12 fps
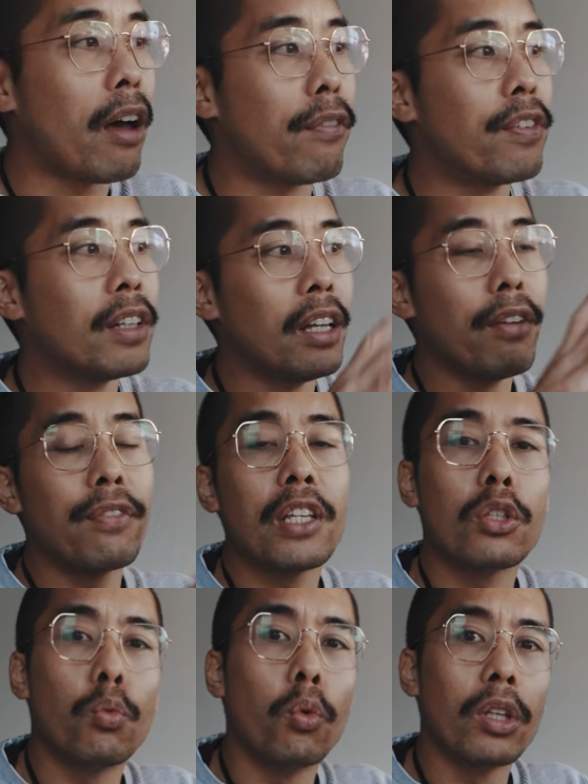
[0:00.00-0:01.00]
I feel if
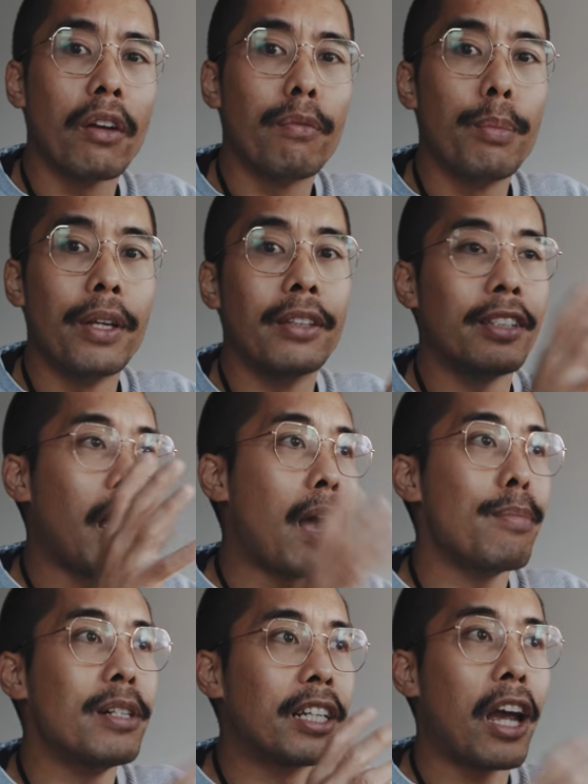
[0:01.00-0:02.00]
this would have been the
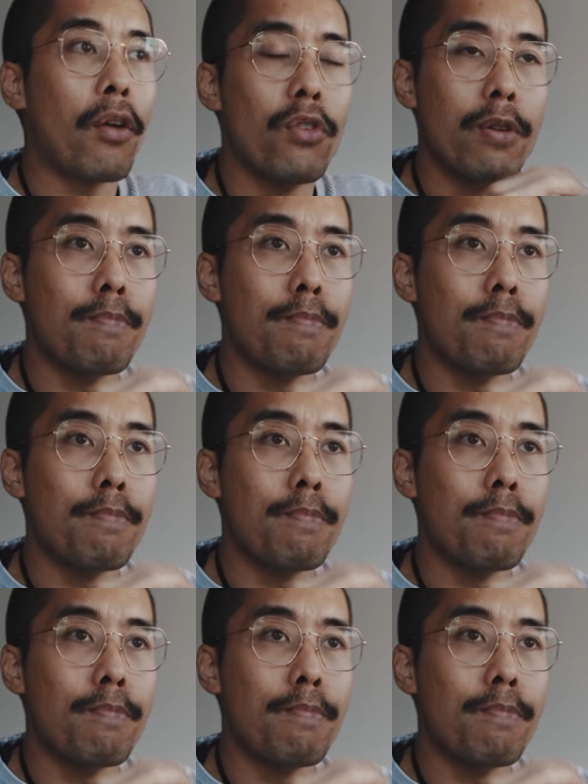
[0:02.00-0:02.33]
Able Carry